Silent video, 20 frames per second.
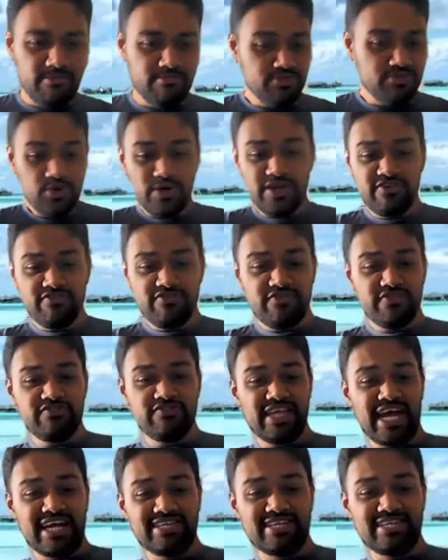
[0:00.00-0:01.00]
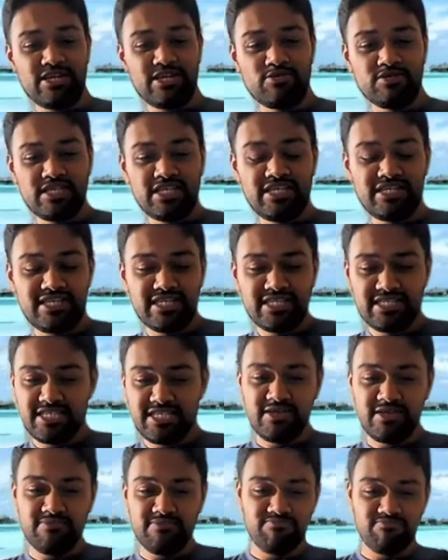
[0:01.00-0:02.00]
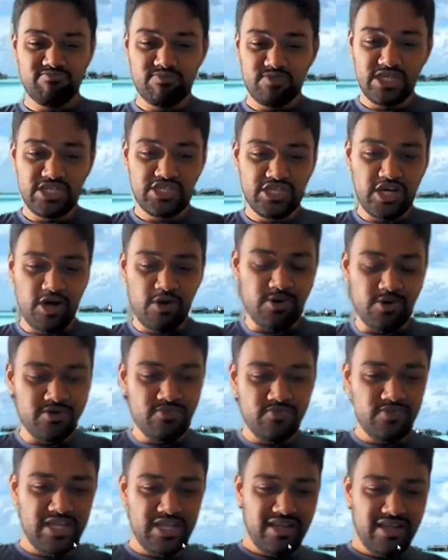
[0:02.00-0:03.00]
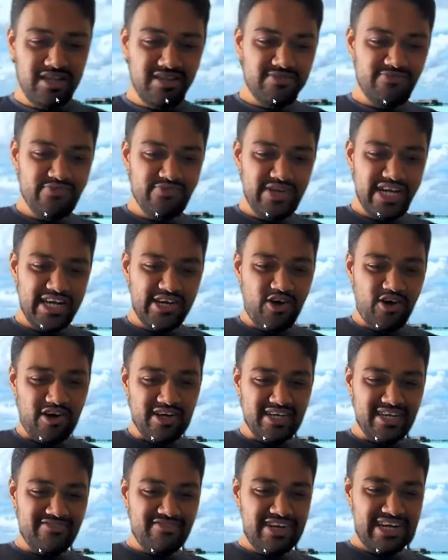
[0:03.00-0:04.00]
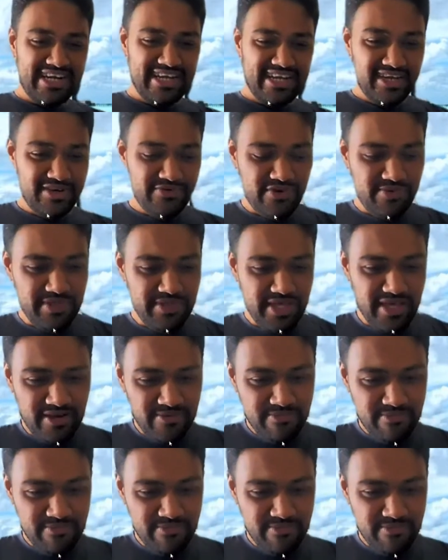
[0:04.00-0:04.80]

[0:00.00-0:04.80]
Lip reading: So if that sounds interesting, reach out. We'll talk and we'll take it from there.